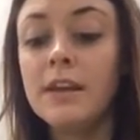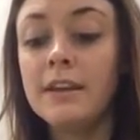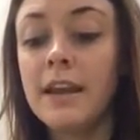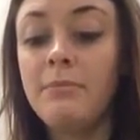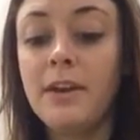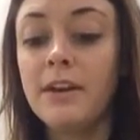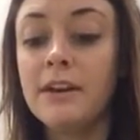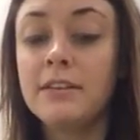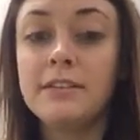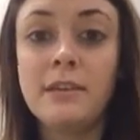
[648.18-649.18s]
again,
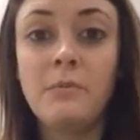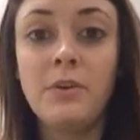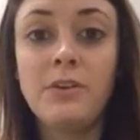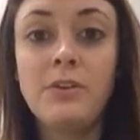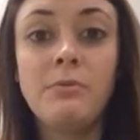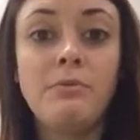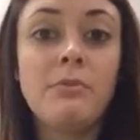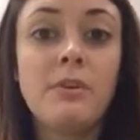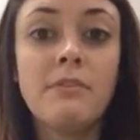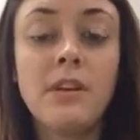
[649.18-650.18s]
parents, same with you. If
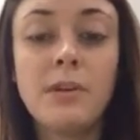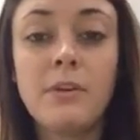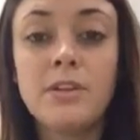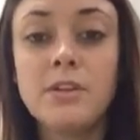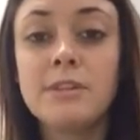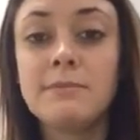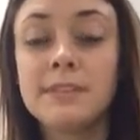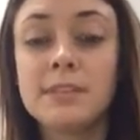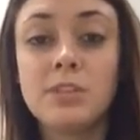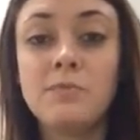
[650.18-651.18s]
you have any questions,
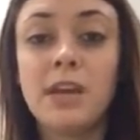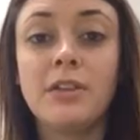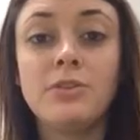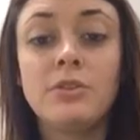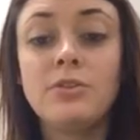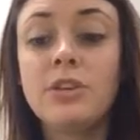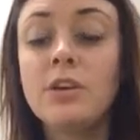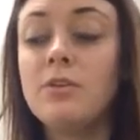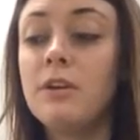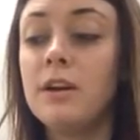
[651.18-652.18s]
message me on
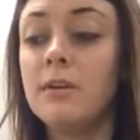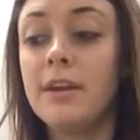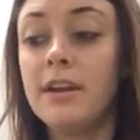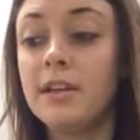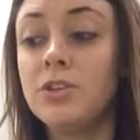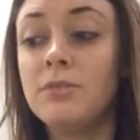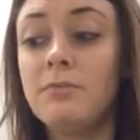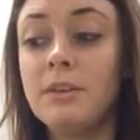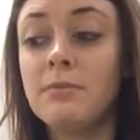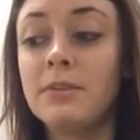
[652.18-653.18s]
Dojo, and I should
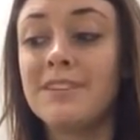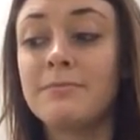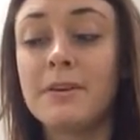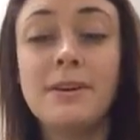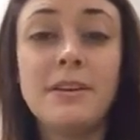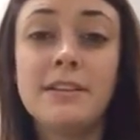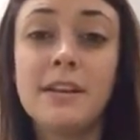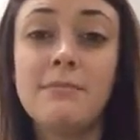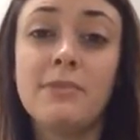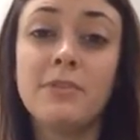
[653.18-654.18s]
be able to respond
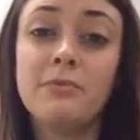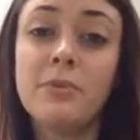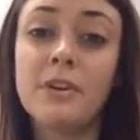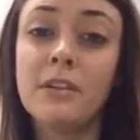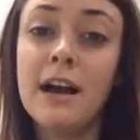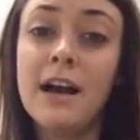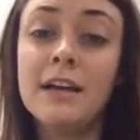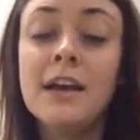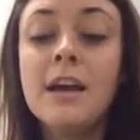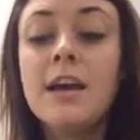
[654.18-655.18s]
anytime after 4
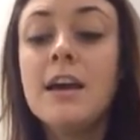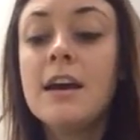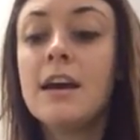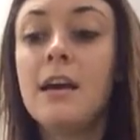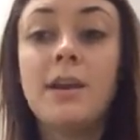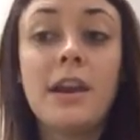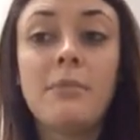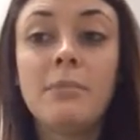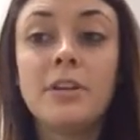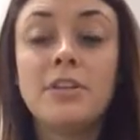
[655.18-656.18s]
o'clock. And I
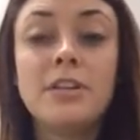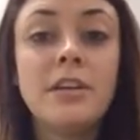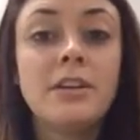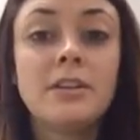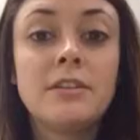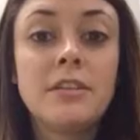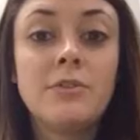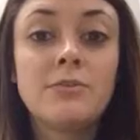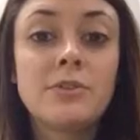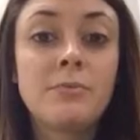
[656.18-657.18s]
appreciate your
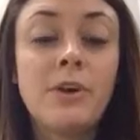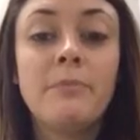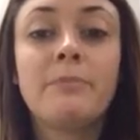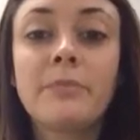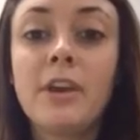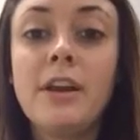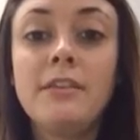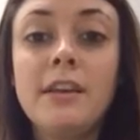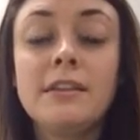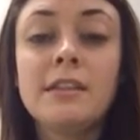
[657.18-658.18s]
continued support. All
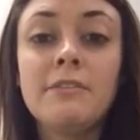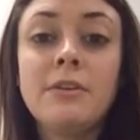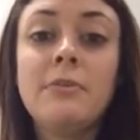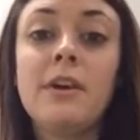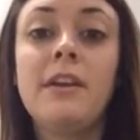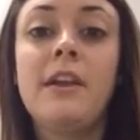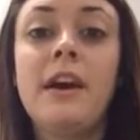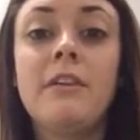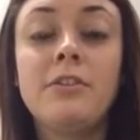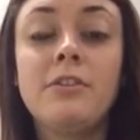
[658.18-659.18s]
right, thanks everyone.
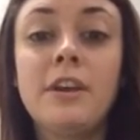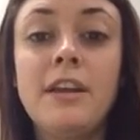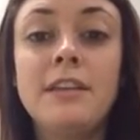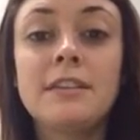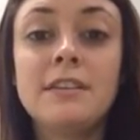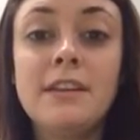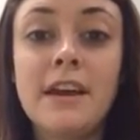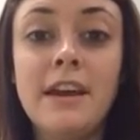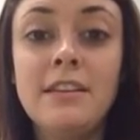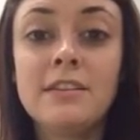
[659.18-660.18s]
Have a great
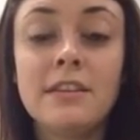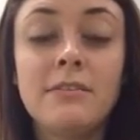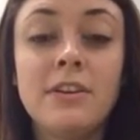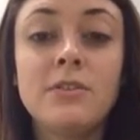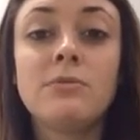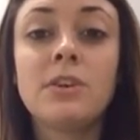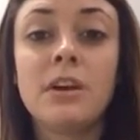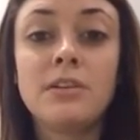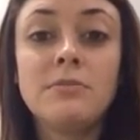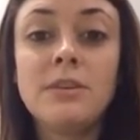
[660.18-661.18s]
night, and if I don't
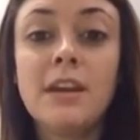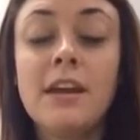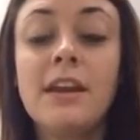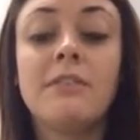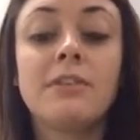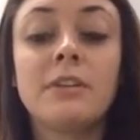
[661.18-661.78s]
talk to you again, have a